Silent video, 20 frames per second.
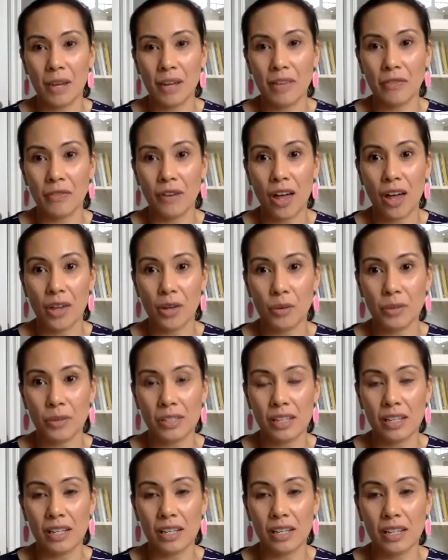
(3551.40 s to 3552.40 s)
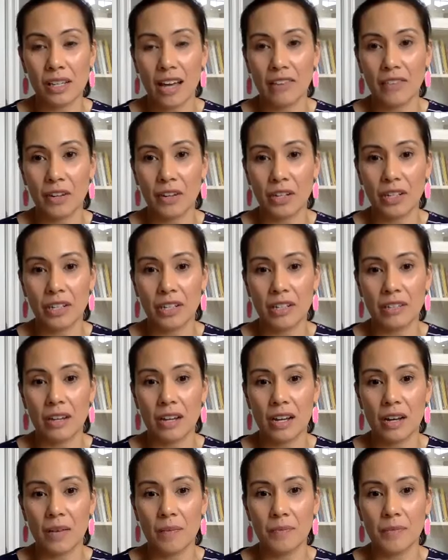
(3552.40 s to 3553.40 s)
my father had a very
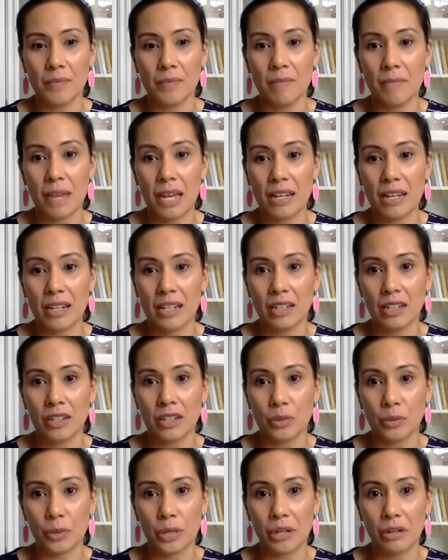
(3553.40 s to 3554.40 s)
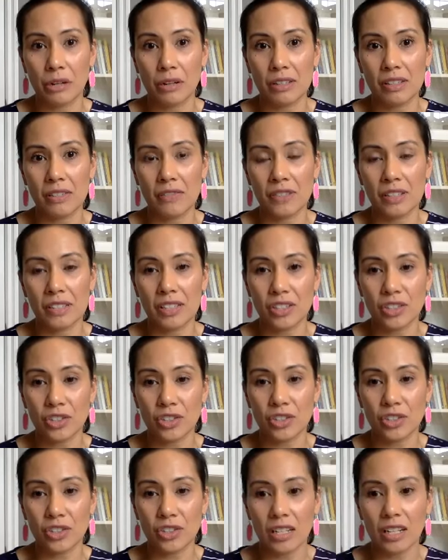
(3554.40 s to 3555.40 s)
demanding career as a
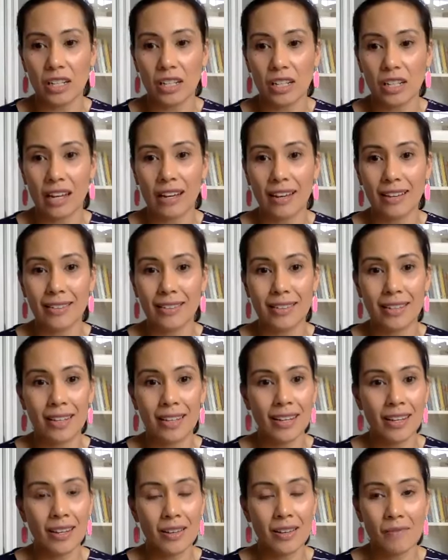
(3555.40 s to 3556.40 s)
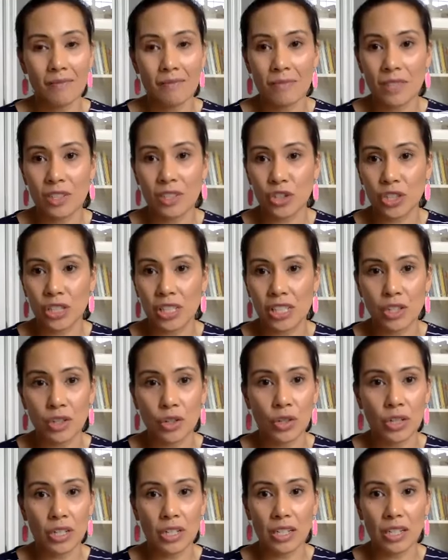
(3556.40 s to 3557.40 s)
physician, and
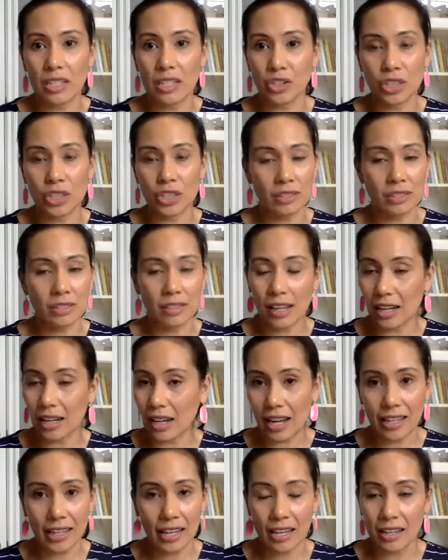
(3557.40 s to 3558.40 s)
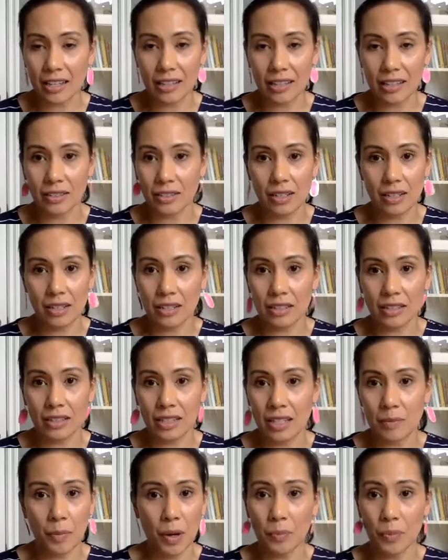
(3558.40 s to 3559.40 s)
she's like, "I can't
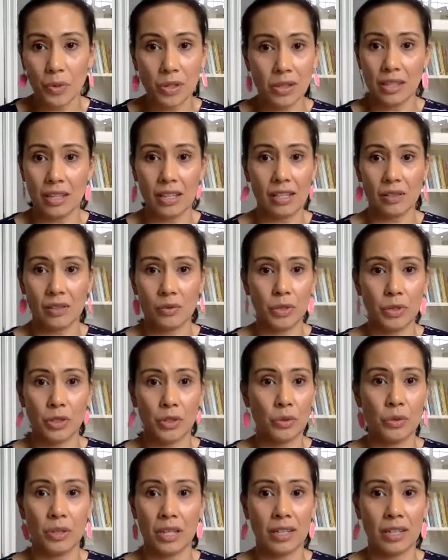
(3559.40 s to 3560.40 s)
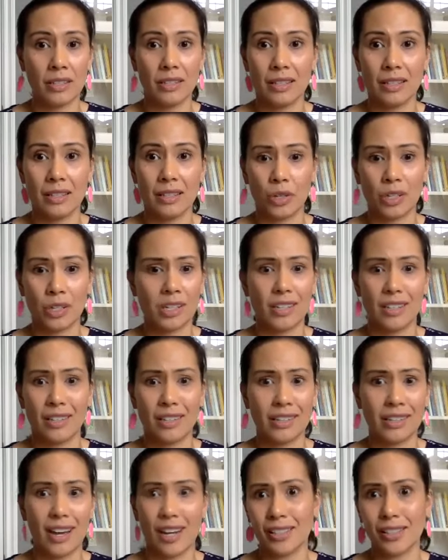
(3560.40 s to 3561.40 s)
keep up with this with 2 kids and working in
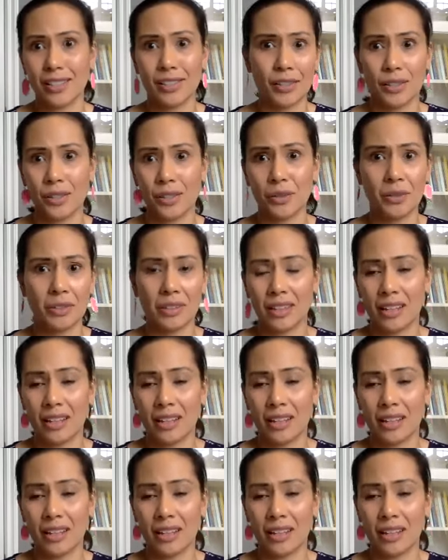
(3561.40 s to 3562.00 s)
the ICU,"